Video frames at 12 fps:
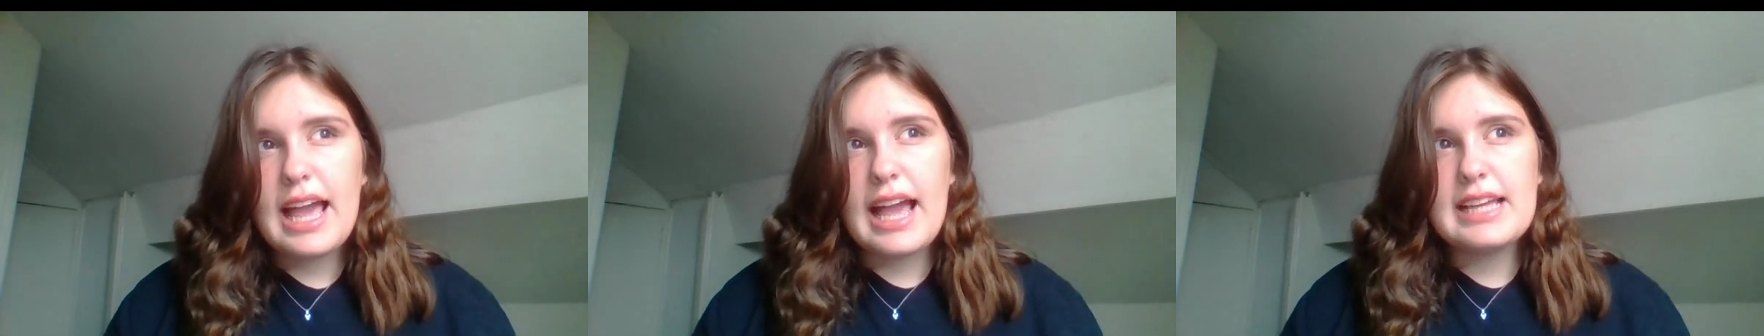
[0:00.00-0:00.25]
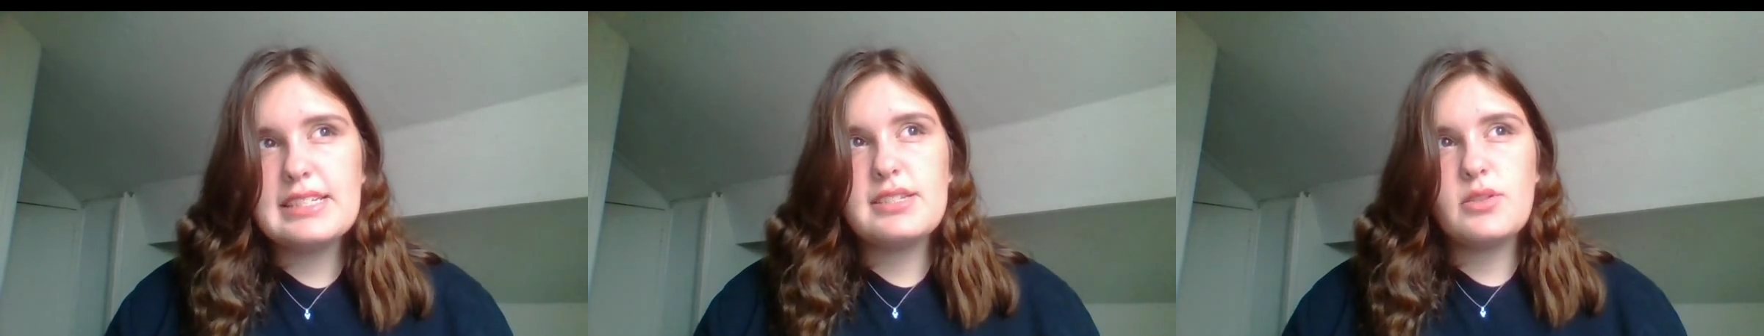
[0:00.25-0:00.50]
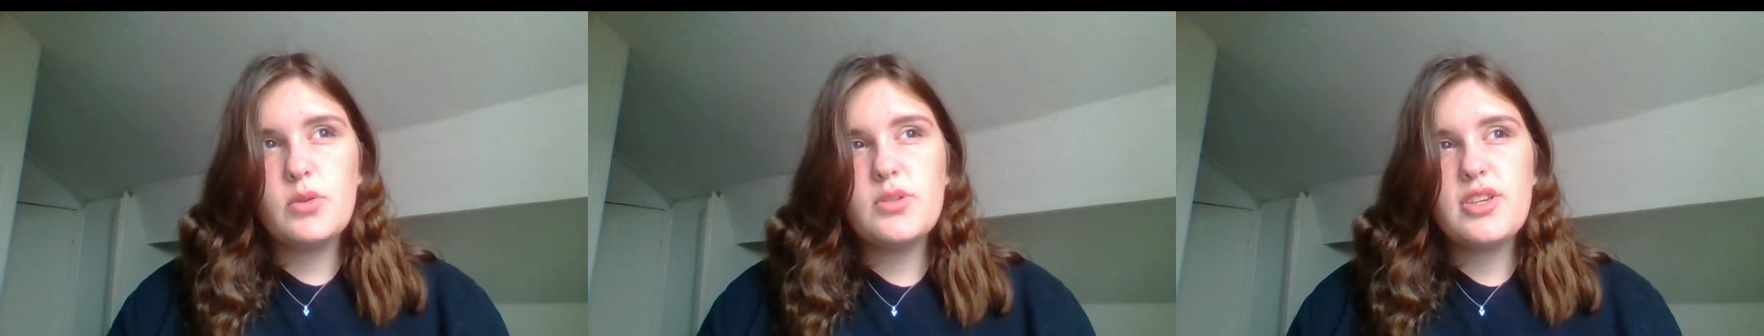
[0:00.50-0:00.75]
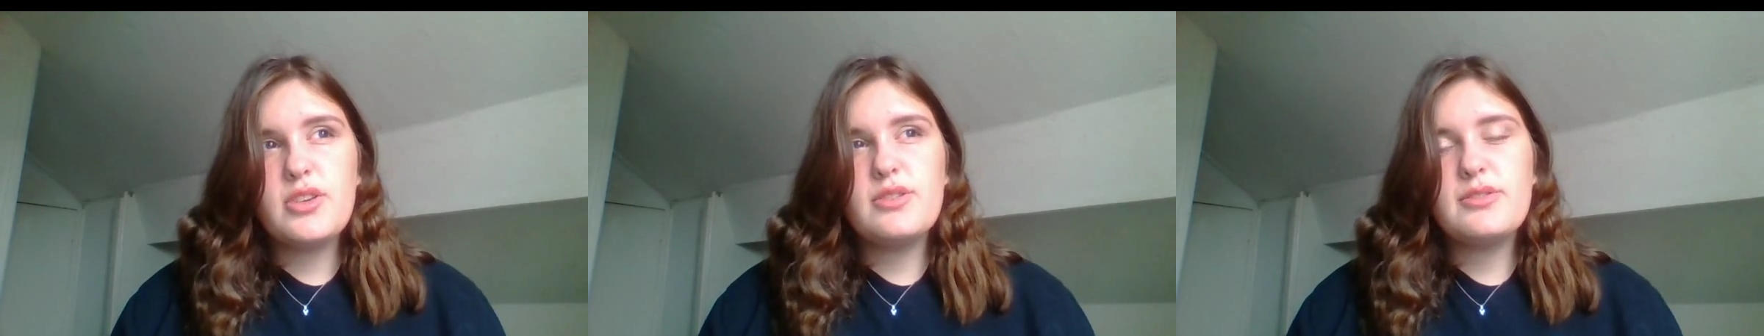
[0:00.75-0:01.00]
And
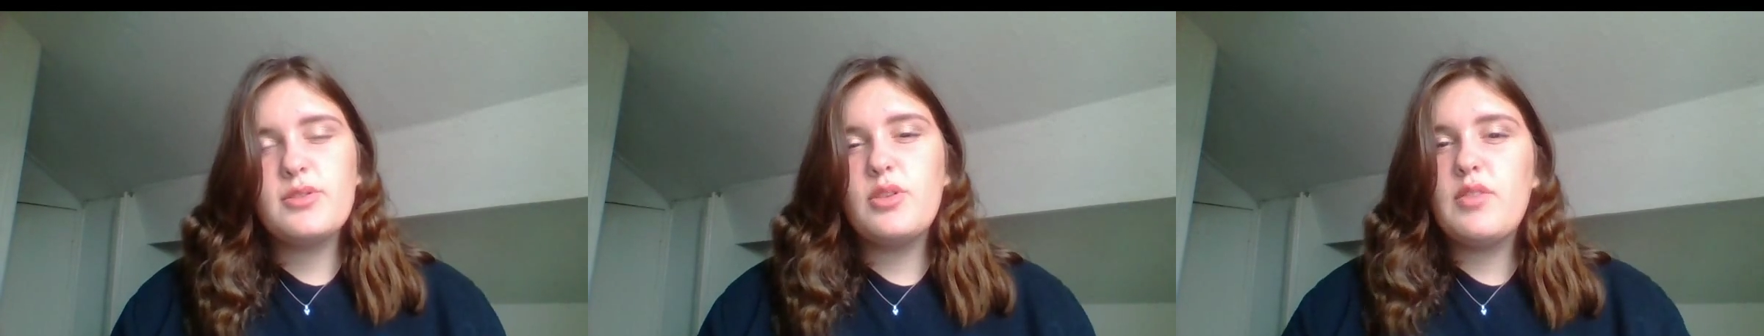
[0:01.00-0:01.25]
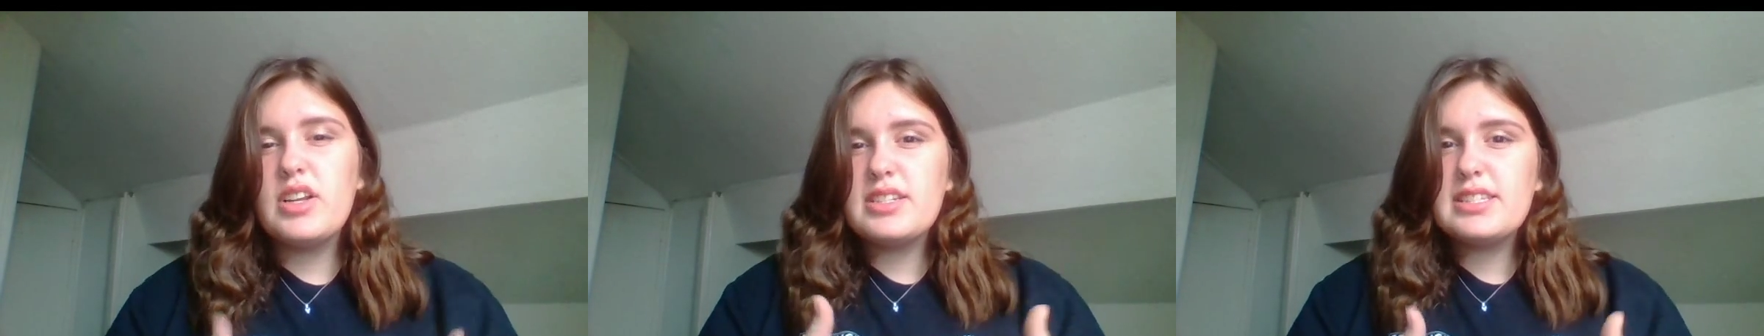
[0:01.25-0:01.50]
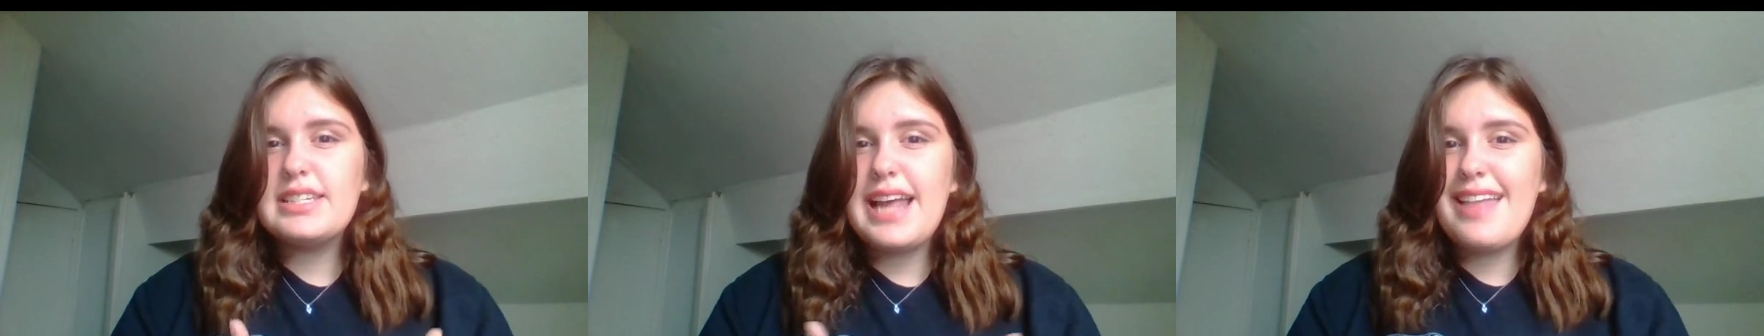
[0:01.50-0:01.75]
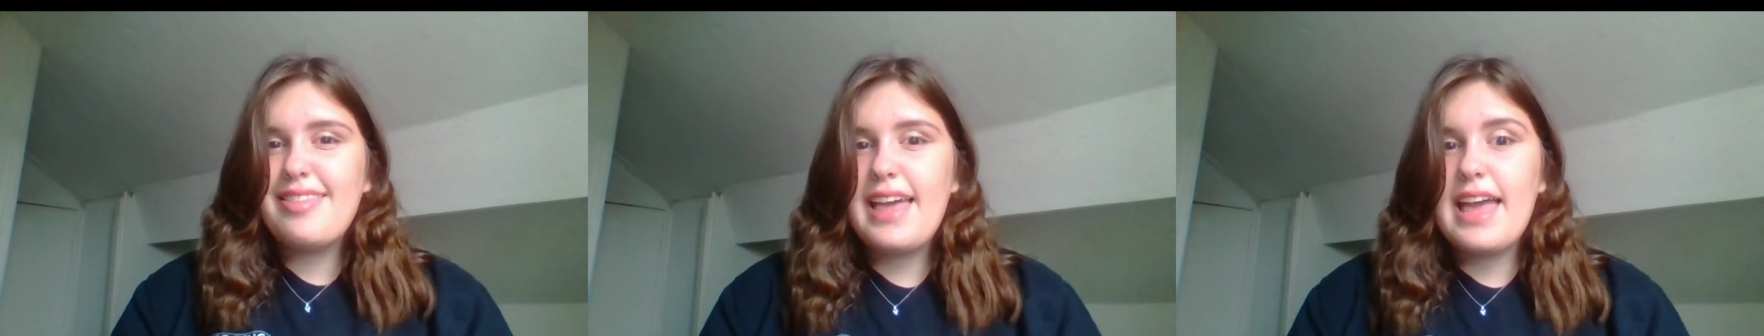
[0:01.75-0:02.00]
also you sort of
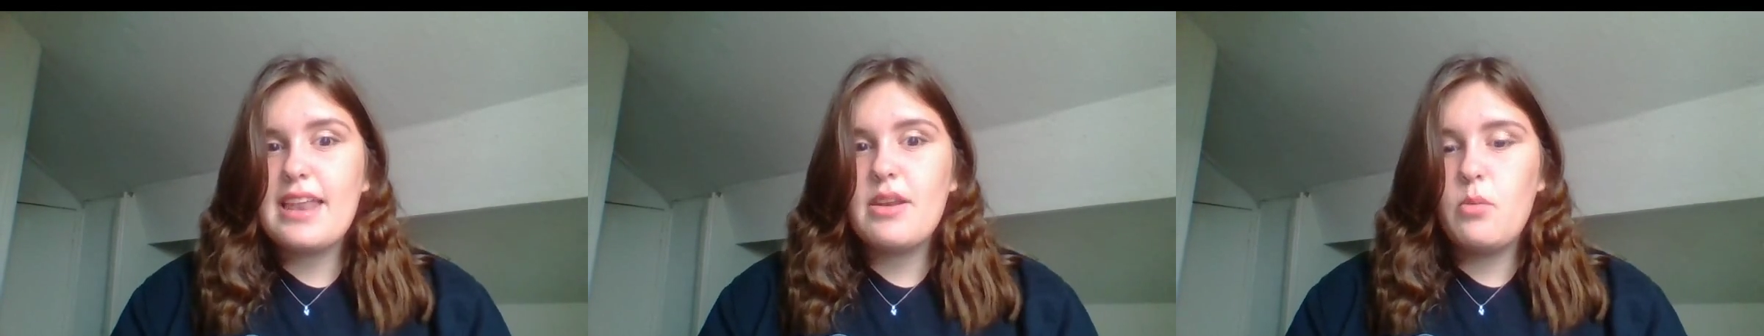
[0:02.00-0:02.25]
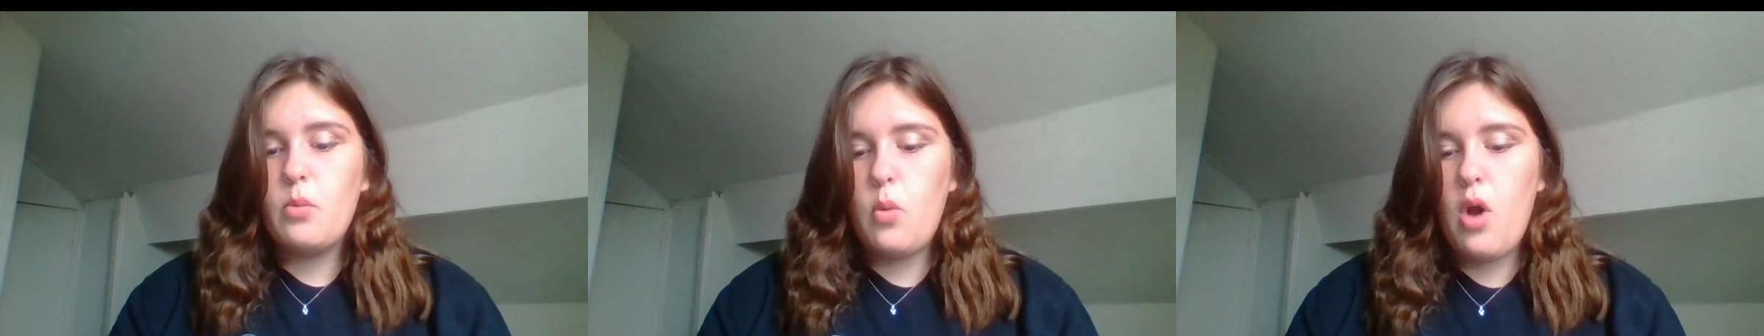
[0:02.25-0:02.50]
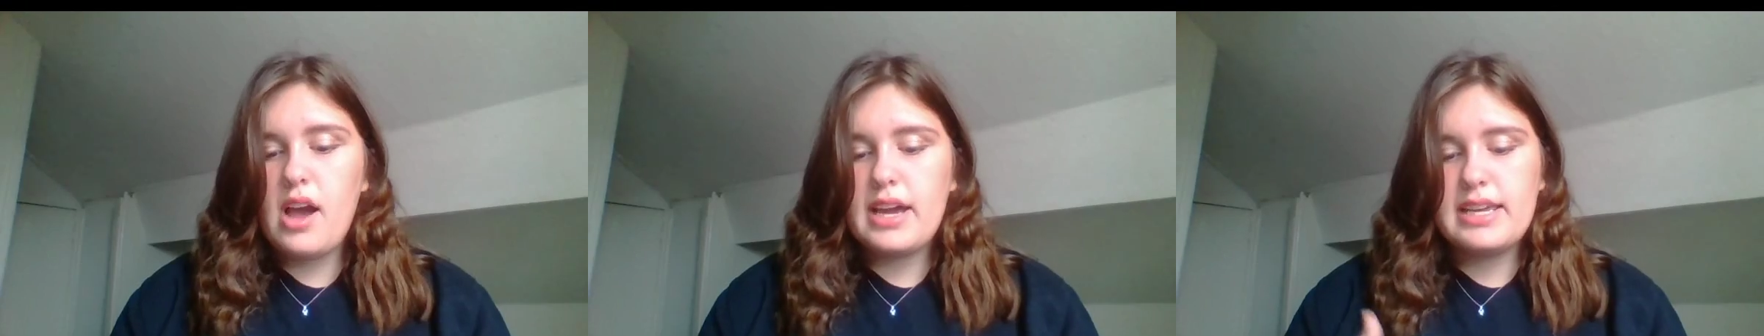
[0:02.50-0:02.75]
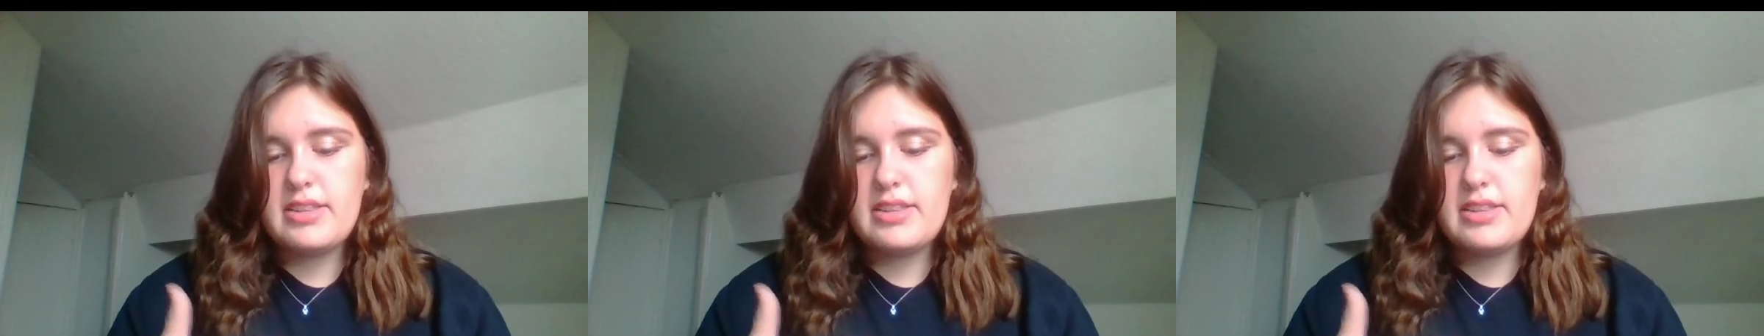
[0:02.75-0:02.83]
understand then why